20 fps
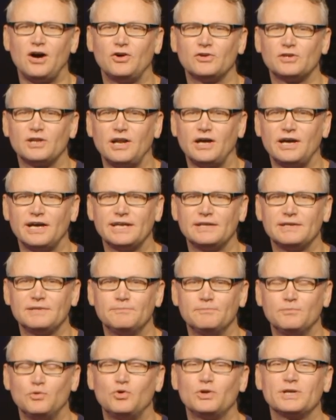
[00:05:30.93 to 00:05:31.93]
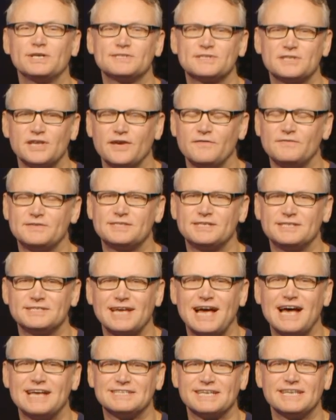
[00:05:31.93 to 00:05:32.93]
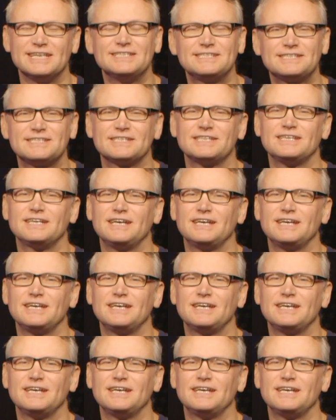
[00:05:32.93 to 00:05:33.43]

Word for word: online morning services as is,